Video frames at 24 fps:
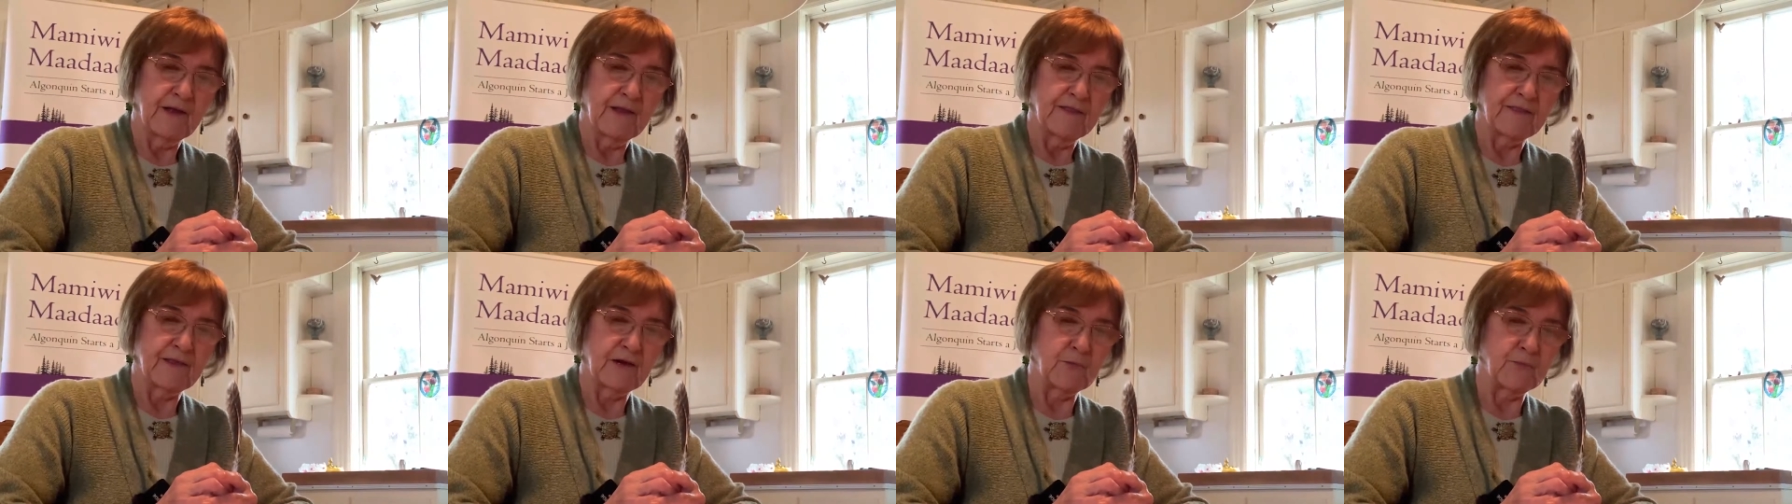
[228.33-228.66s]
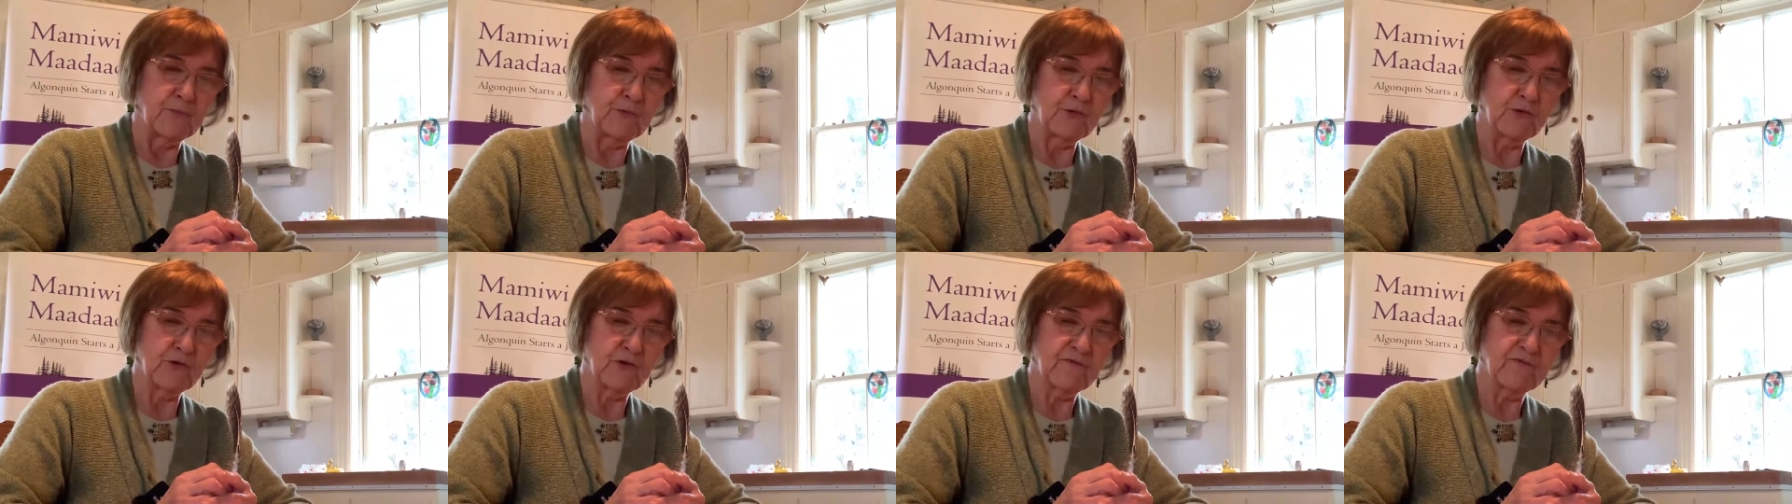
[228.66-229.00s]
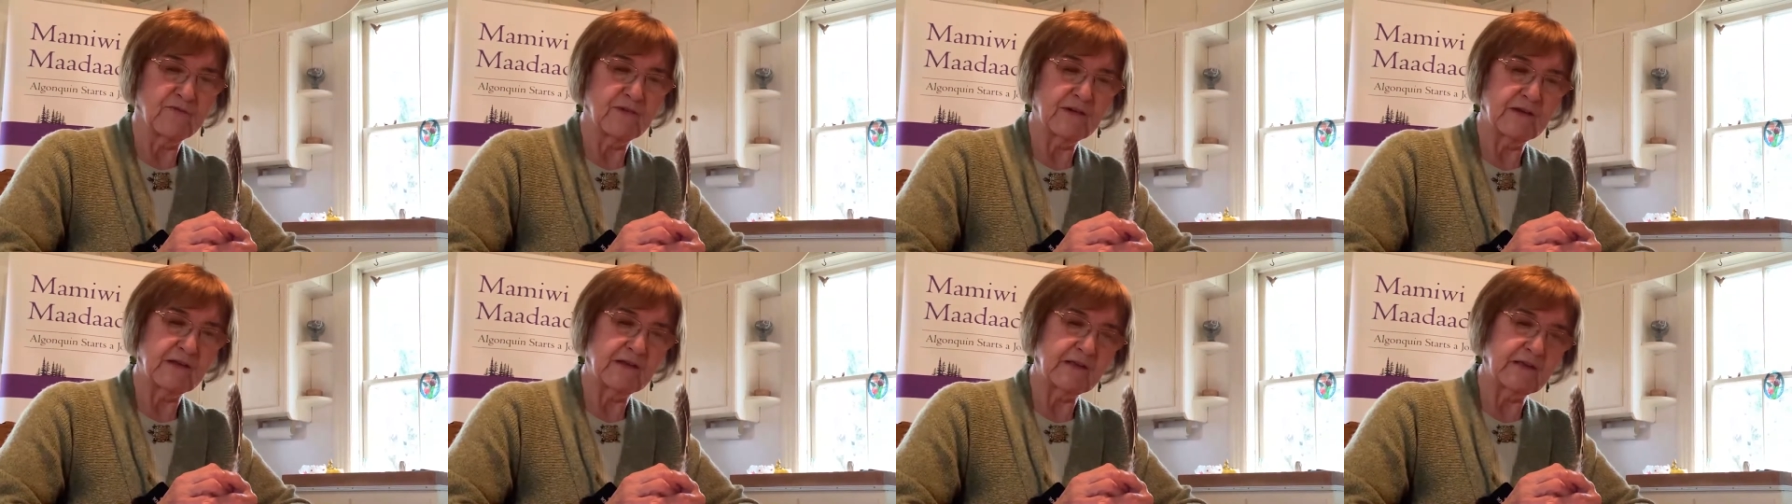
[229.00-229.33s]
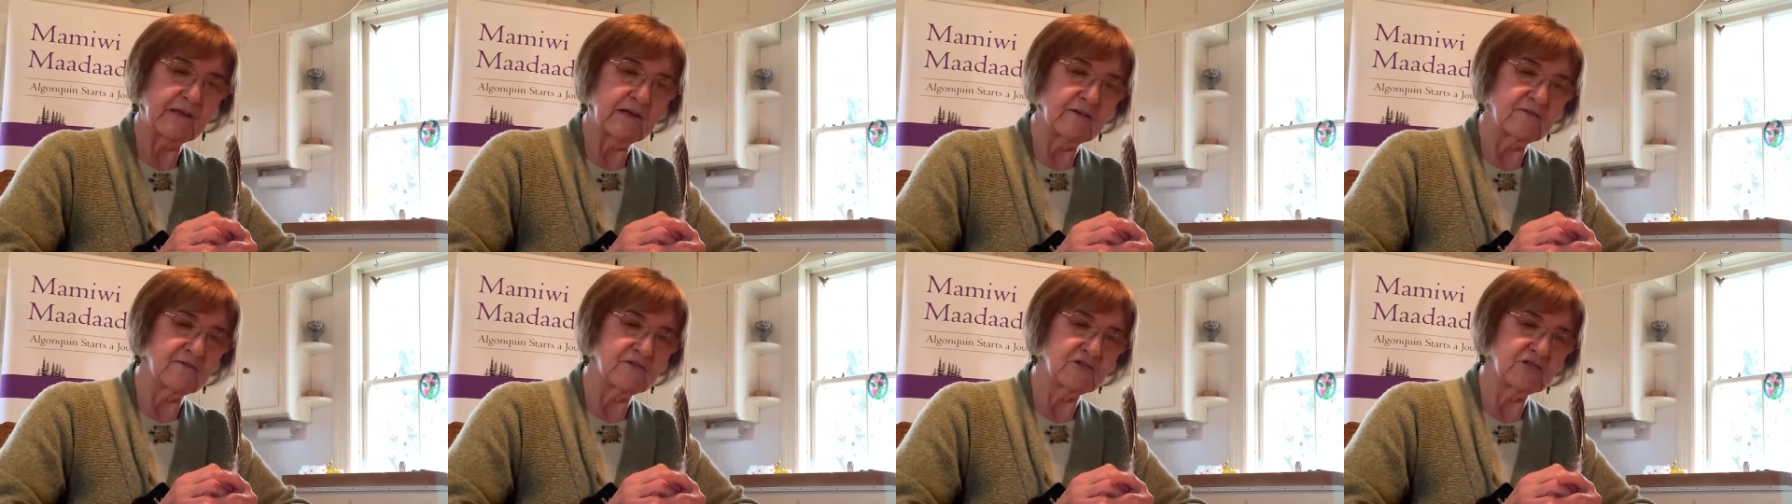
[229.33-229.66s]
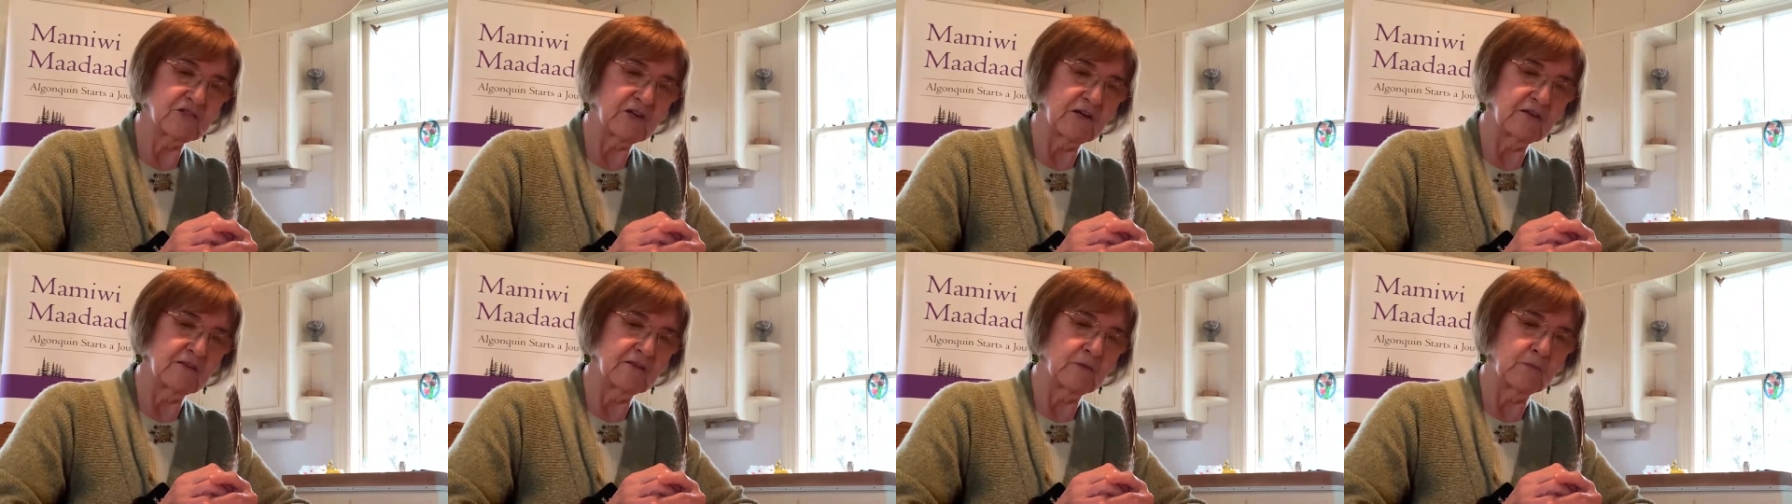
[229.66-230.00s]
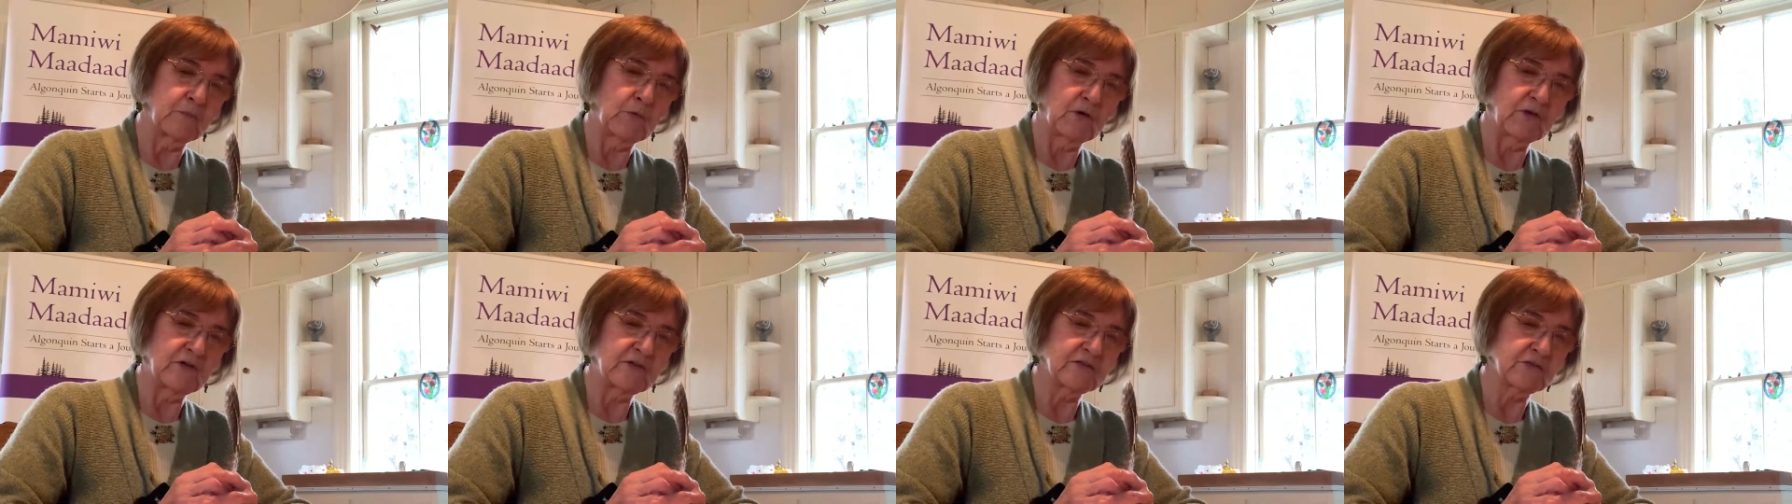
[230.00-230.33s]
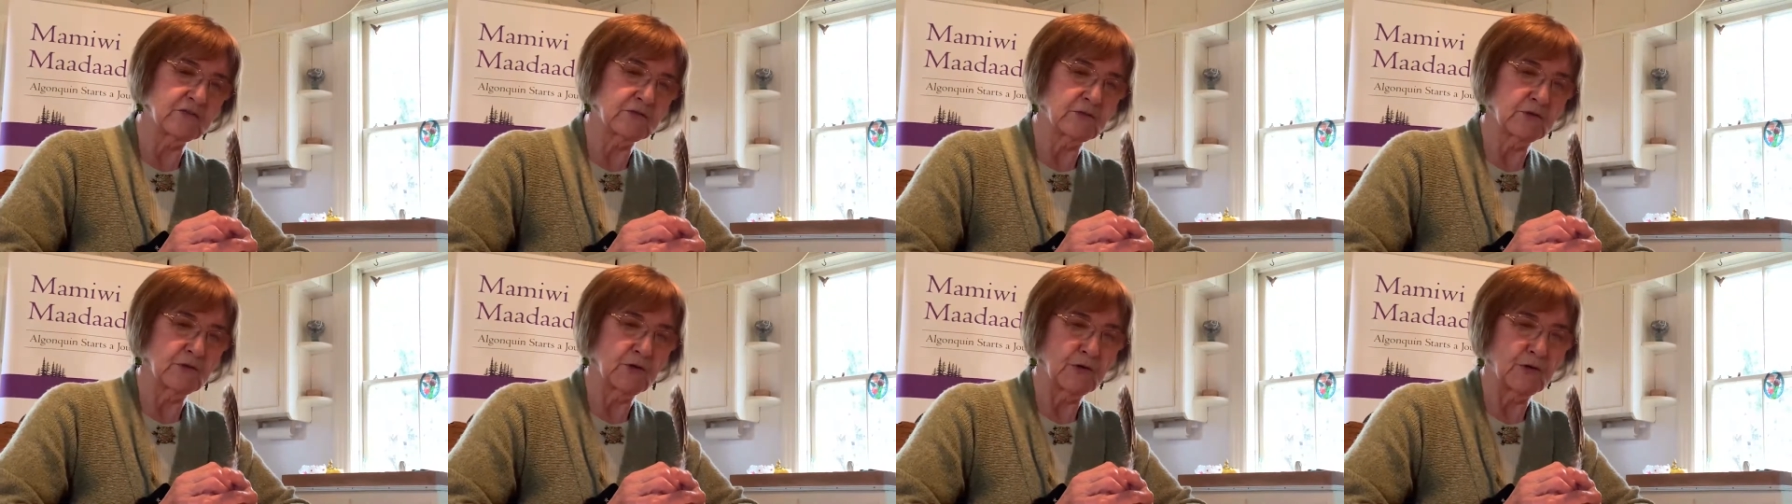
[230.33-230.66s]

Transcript: Their beautiful leaves shade the moist